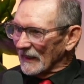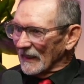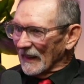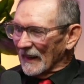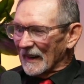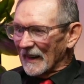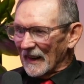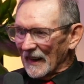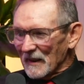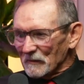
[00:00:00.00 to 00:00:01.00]

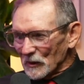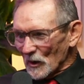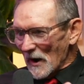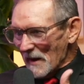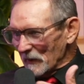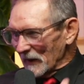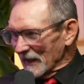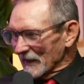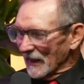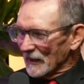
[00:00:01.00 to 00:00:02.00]
And I'm so happy
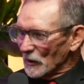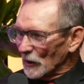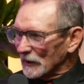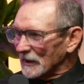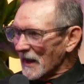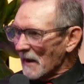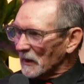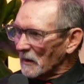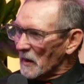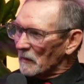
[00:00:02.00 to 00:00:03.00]
that you took the
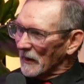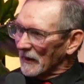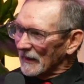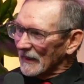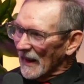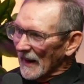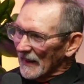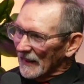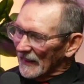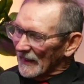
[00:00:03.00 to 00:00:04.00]
time to come up here
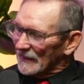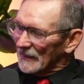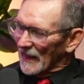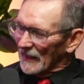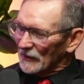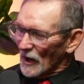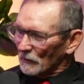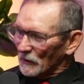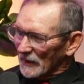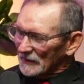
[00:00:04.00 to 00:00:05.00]
and
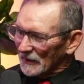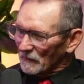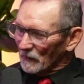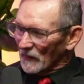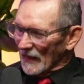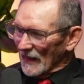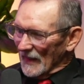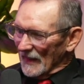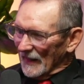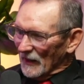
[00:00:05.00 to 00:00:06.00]
talk with us, and
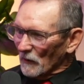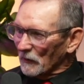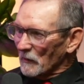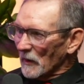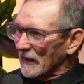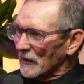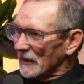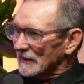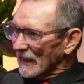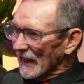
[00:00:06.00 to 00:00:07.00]
hopefully we can do
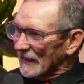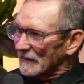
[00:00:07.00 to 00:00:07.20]
this again.